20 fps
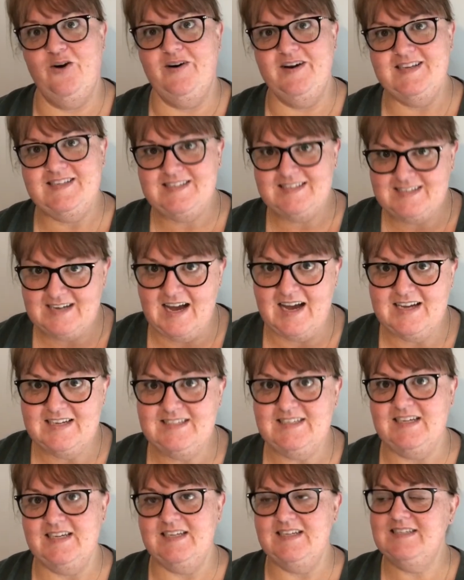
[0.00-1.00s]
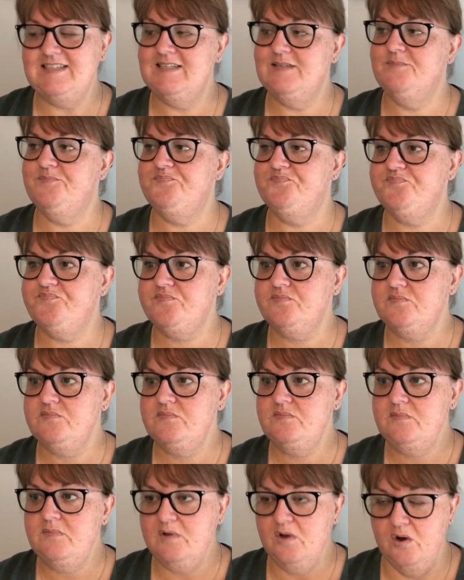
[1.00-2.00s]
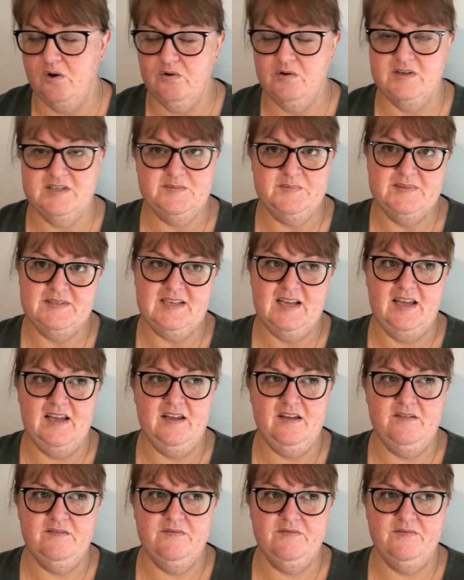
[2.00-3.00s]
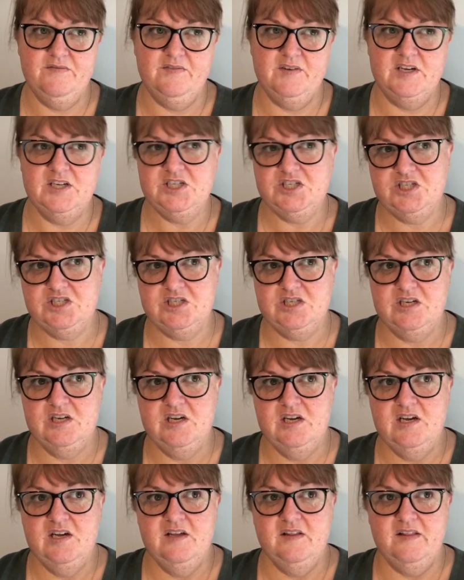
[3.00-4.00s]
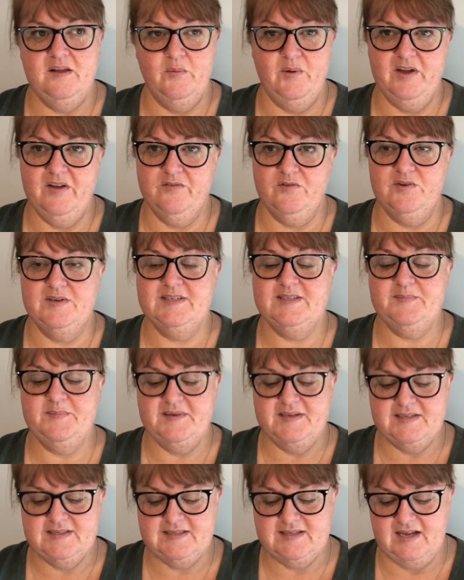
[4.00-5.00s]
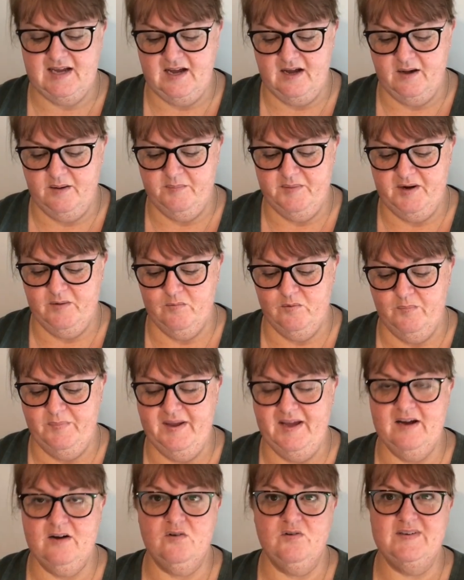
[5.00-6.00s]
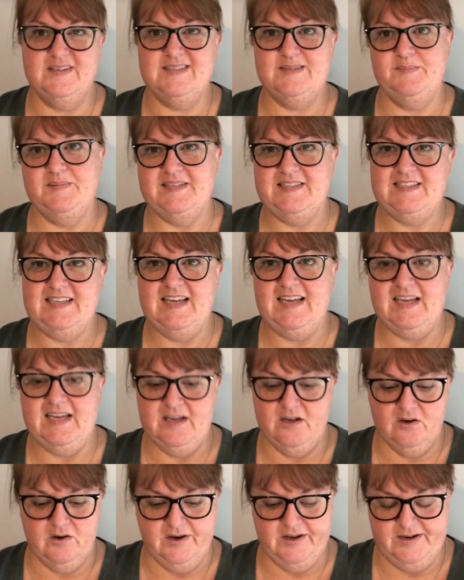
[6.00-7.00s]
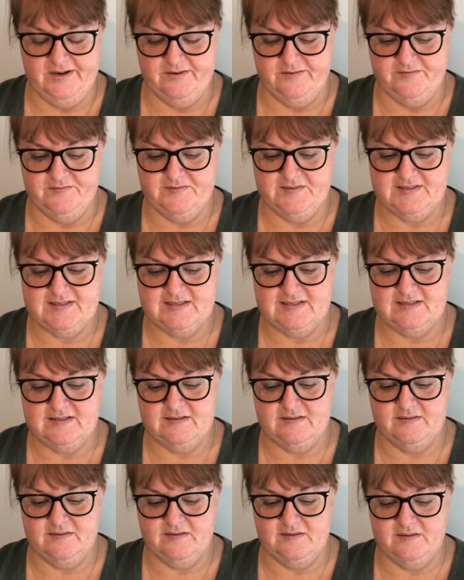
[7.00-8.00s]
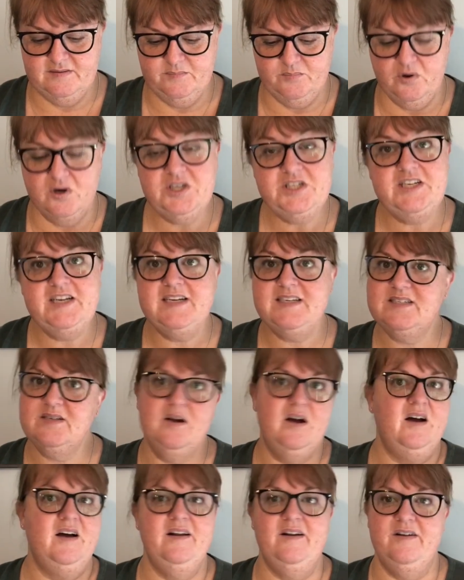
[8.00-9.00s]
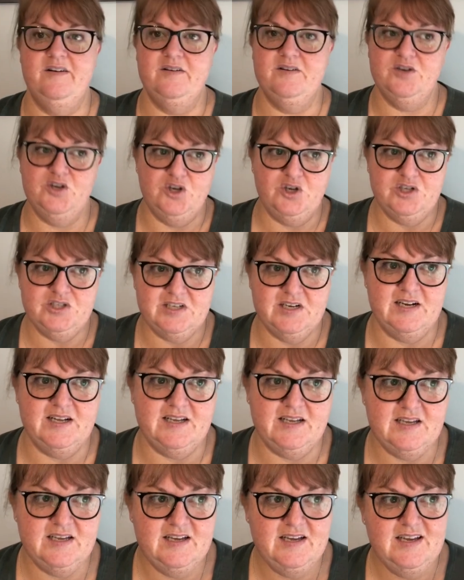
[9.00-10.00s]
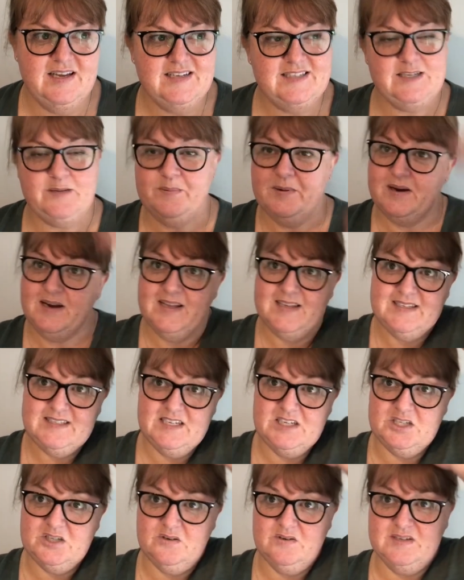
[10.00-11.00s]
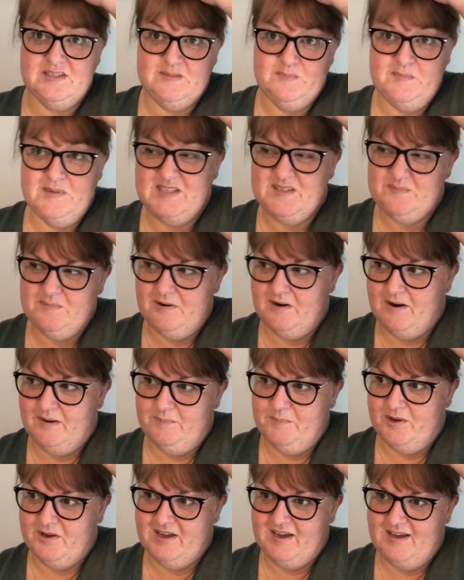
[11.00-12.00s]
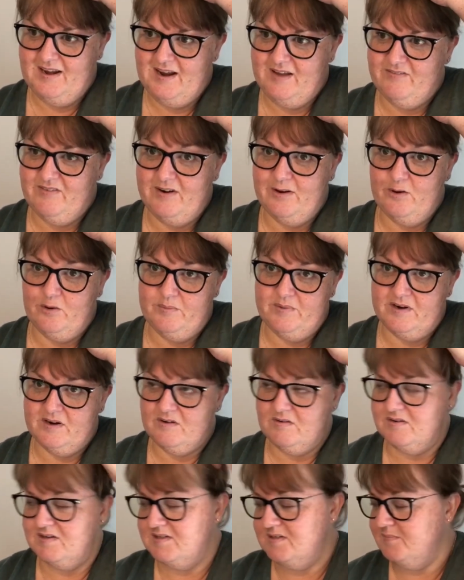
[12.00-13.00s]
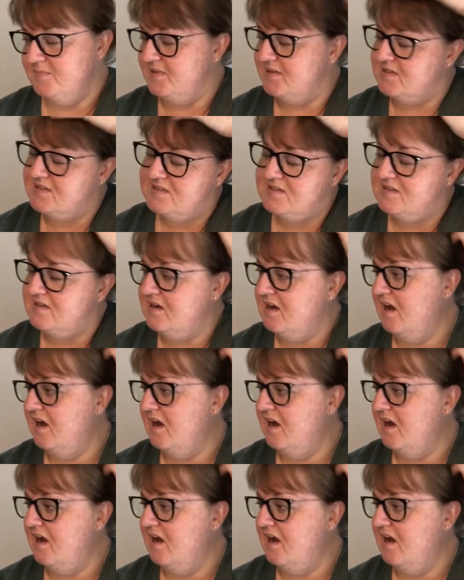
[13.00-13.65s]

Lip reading: started on Christmas Eve-ish, the week of Christmas, and it will be a Christmassy kind of project. I don't typically stitch Christmas, but I'm okay to have a little bit of Christmas.